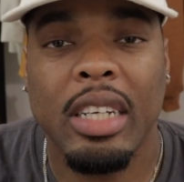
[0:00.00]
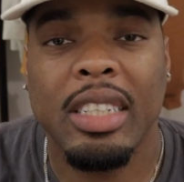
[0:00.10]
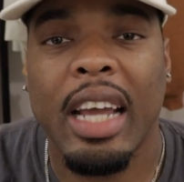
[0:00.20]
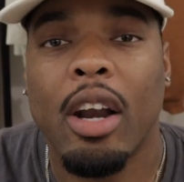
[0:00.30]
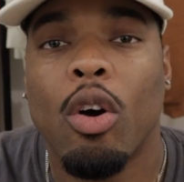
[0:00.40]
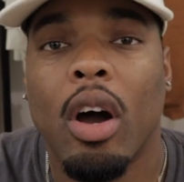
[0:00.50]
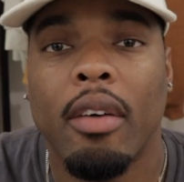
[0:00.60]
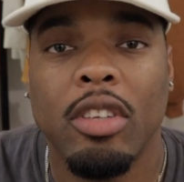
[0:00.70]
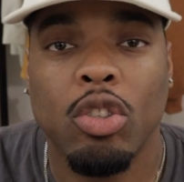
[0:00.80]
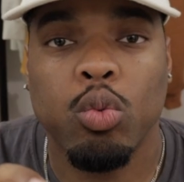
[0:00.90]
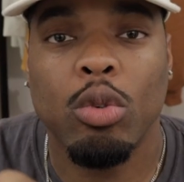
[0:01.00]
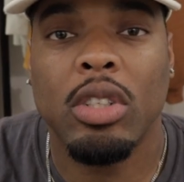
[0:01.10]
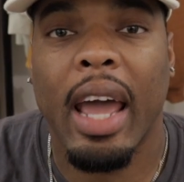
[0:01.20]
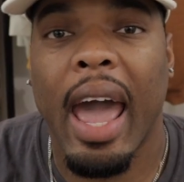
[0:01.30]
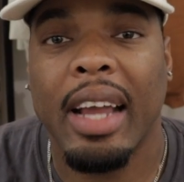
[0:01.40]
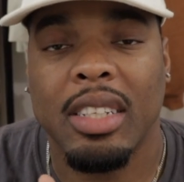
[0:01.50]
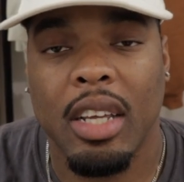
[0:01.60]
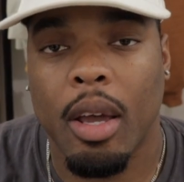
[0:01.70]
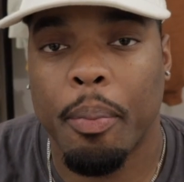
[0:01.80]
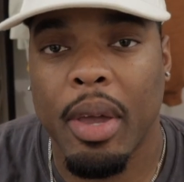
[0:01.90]
the shadow of the swoosh that
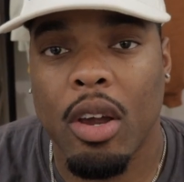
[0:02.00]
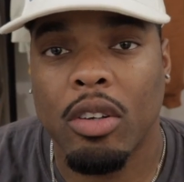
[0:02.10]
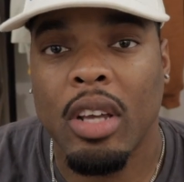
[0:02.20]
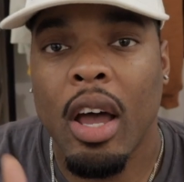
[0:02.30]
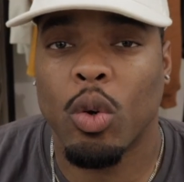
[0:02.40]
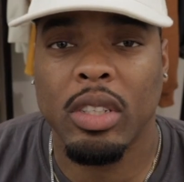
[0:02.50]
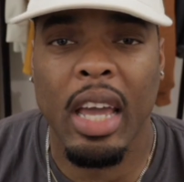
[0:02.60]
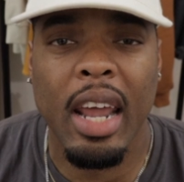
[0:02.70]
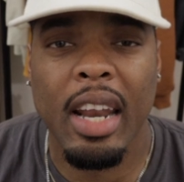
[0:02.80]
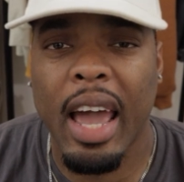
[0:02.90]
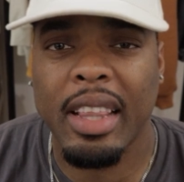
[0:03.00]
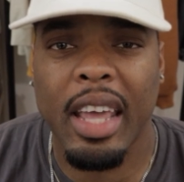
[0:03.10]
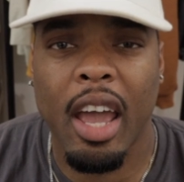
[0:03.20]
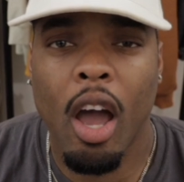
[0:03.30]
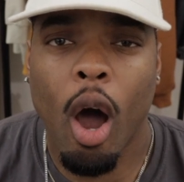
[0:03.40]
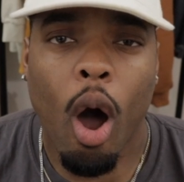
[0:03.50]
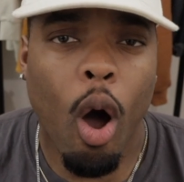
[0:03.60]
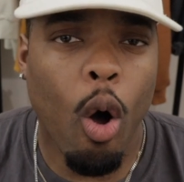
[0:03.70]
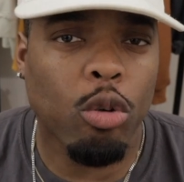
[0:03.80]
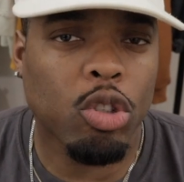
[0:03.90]
actually appears. So it's kind of like that
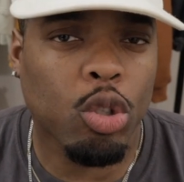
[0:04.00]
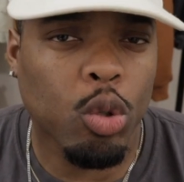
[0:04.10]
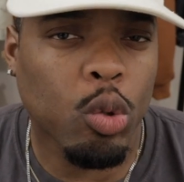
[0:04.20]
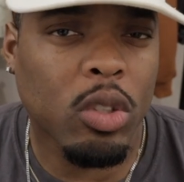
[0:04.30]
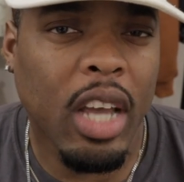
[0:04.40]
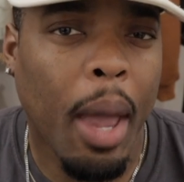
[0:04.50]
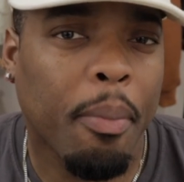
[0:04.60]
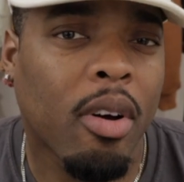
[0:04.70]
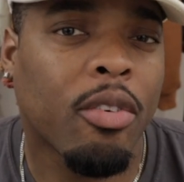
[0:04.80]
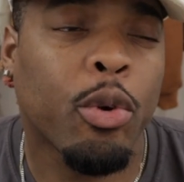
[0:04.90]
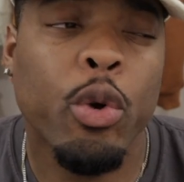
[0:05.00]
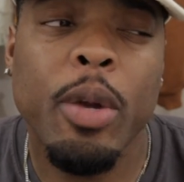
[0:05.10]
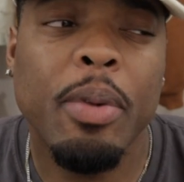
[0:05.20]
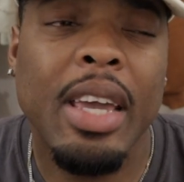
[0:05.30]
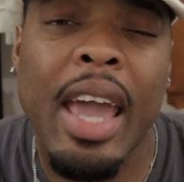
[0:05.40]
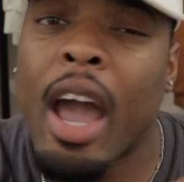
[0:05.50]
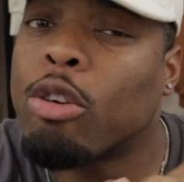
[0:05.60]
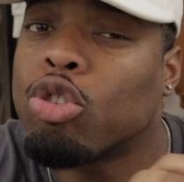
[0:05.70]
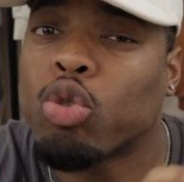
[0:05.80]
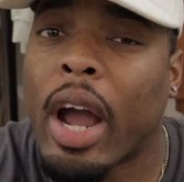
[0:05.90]
old school type of creepy
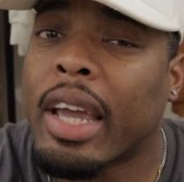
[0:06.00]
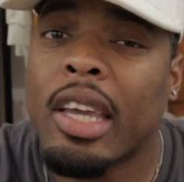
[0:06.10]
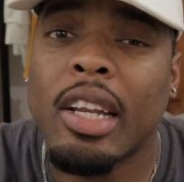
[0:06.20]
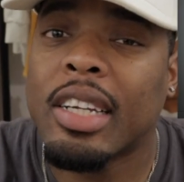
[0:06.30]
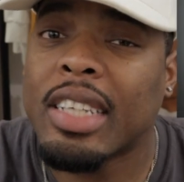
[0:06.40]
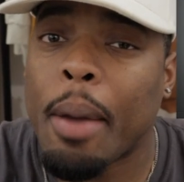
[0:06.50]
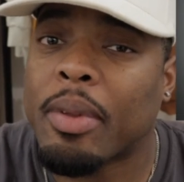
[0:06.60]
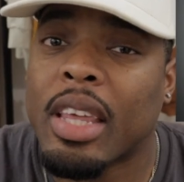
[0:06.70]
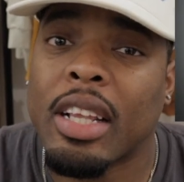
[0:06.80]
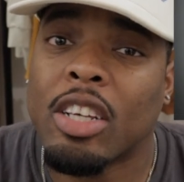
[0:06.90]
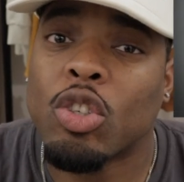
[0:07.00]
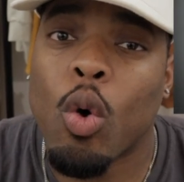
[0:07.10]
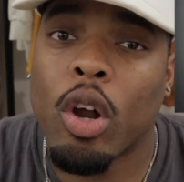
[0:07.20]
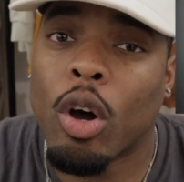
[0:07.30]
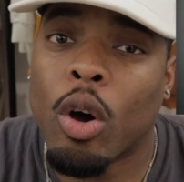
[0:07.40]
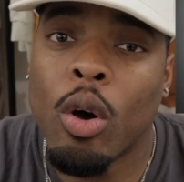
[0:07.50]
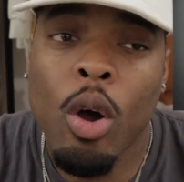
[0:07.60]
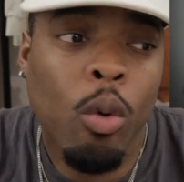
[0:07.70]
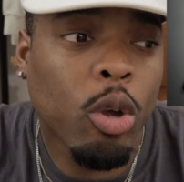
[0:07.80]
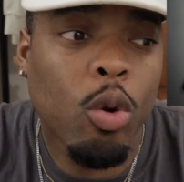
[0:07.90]
Count Dracula type of thing that's going on
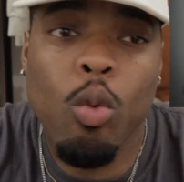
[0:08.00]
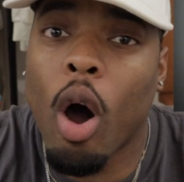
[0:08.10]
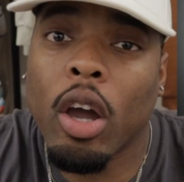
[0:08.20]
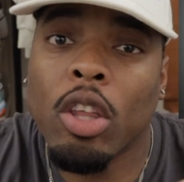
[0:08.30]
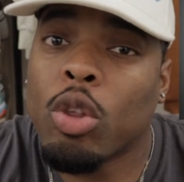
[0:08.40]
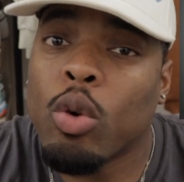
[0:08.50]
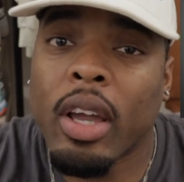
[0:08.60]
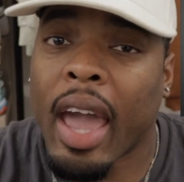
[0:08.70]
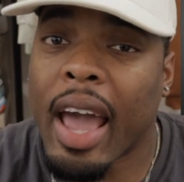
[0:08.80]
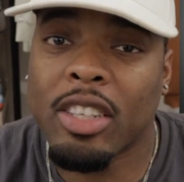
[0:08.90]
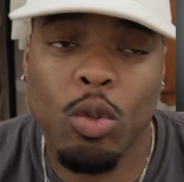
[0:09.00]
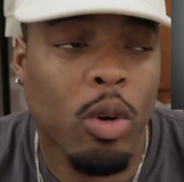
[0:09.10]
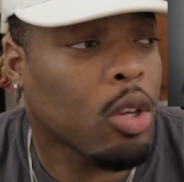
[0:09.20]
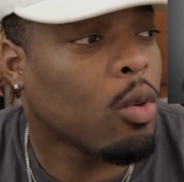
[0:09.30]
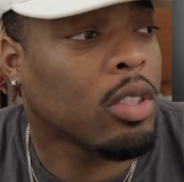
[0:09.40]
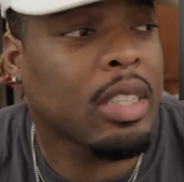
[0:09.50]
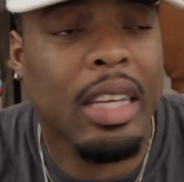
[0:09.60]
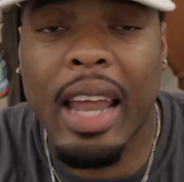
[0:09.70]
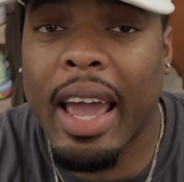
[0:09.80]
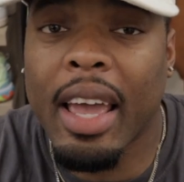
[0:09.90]
when you're walking through the castle and you will
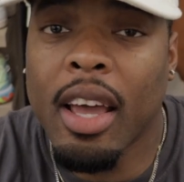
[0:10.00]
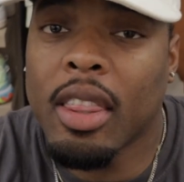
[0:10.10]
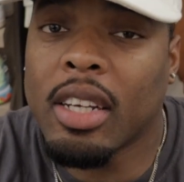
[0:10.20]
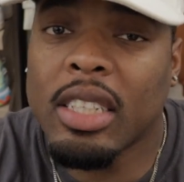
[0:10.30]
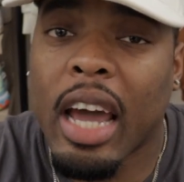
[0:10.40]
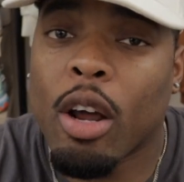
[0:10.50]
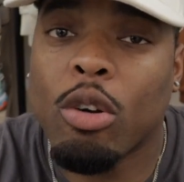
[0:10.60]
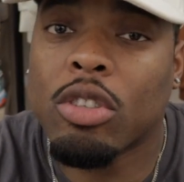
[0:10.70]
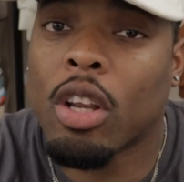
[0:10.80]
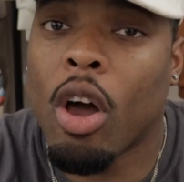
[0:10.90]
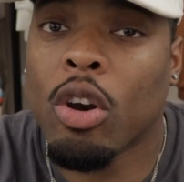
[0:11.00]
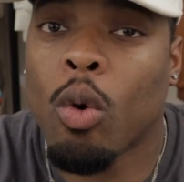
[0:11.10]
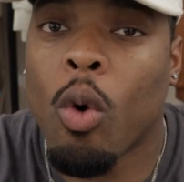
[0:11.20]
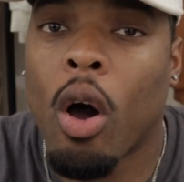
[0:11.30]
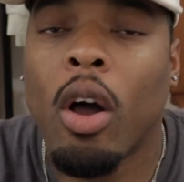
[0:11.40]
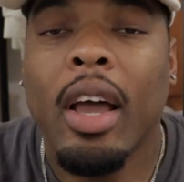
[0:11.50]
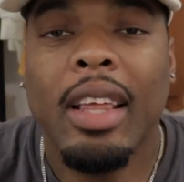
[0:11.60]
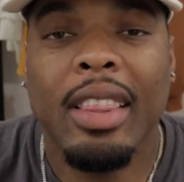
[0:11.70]
see like the shadows along the wall.